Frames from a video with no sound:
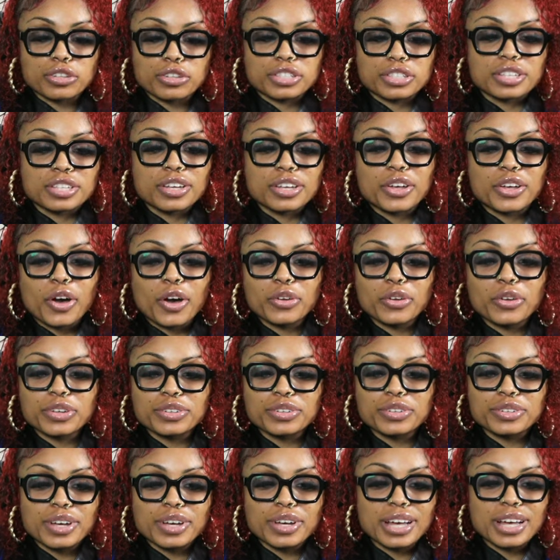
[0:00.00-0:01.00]
to
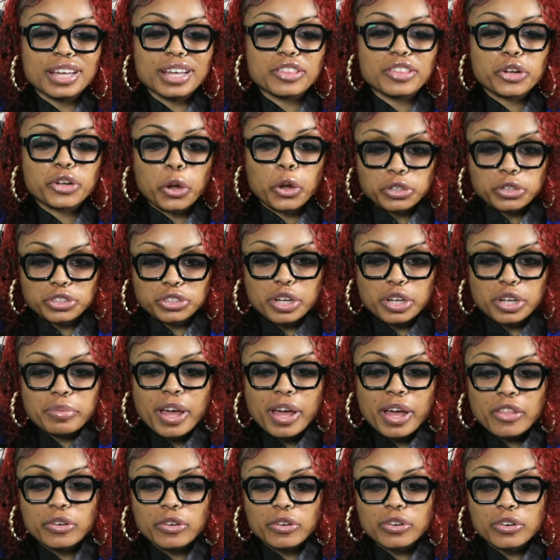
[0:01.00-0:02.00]
the grocery store and
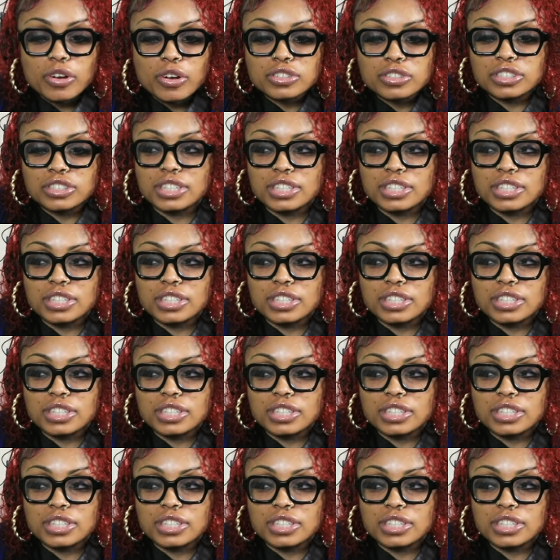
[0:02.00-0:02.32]
buy their own groceries.